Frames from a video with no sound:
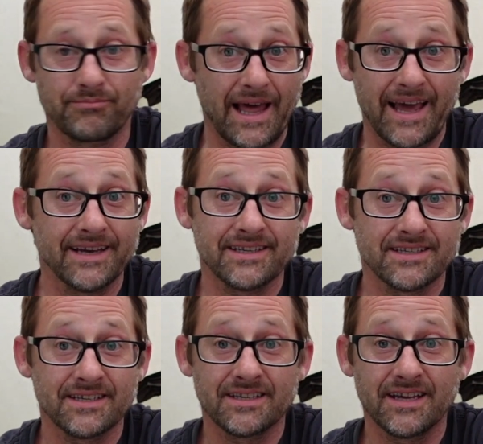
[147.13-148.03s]

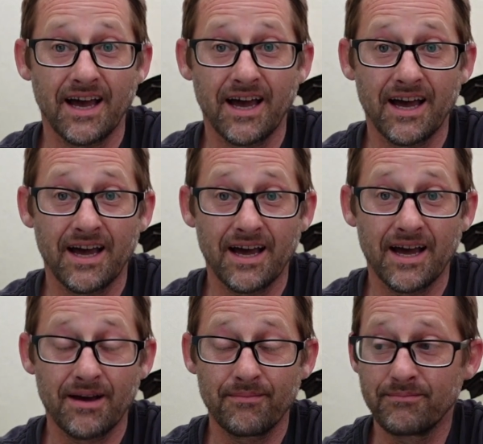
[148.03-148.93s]
blanked
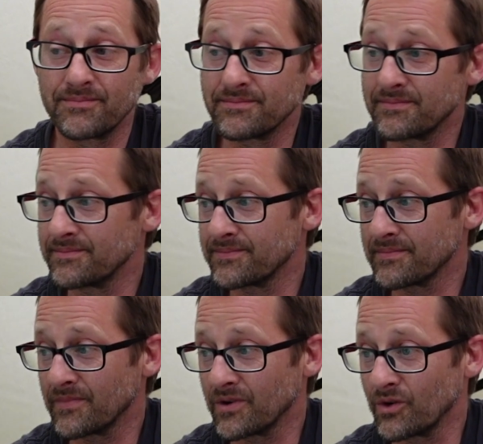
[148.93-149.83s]

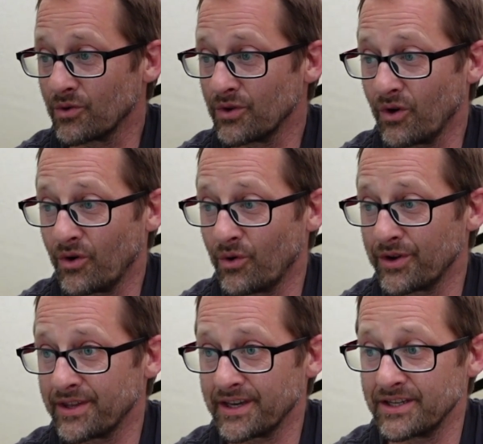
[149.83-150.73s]
or not caught
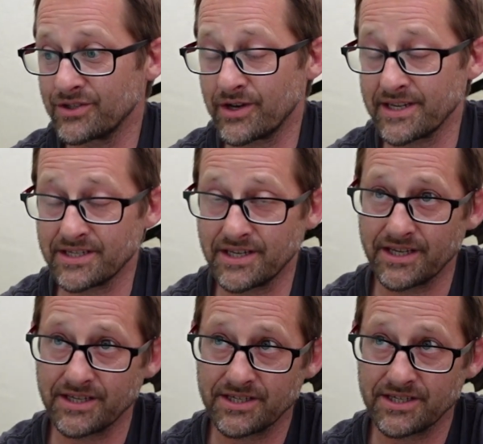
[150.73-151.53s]
anything interesting.